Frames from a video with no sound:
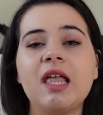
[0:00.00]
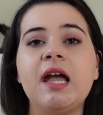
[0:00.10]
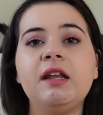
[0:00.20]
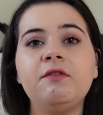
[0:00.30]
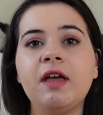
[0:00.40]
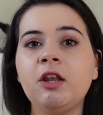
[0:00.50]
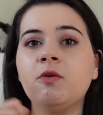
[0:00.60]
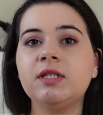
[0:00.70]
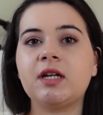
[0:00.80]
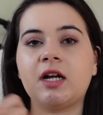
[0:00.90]
And then
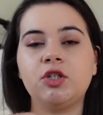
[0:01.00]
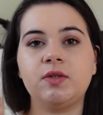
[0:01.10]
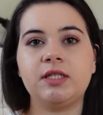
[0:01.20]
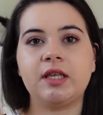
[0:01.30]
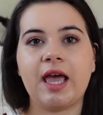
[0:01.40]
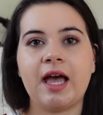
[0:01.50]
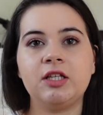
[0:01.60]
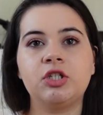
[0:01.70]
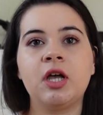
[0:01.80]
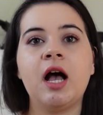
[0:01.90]
you start to
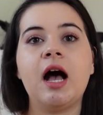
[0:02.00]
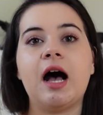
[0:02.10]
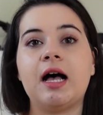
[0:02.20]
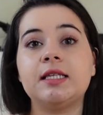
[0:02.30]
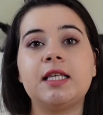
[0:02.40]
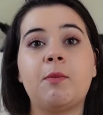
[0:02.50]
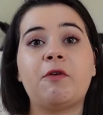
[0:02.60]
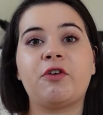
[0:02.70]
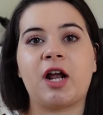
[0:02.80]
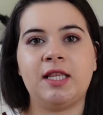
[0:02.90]
sketch uh, some
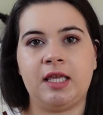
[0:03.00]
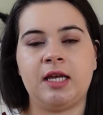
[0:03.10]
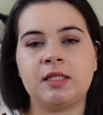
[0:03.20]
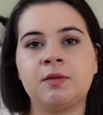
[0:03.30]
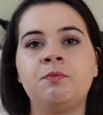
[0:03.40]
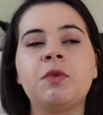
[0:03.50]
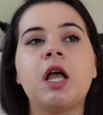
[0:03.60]
of your ideas.